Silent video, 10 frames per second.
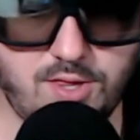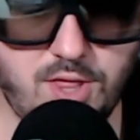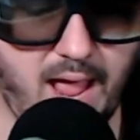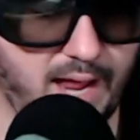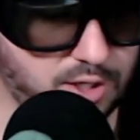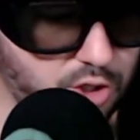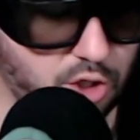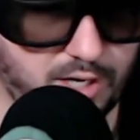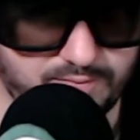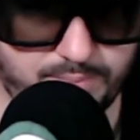that
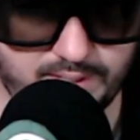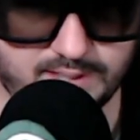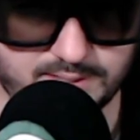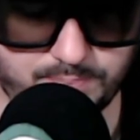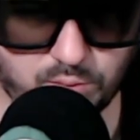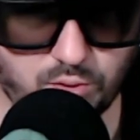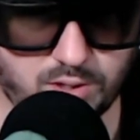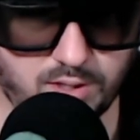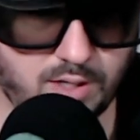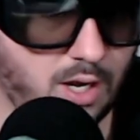could have been
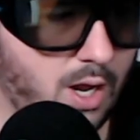explored,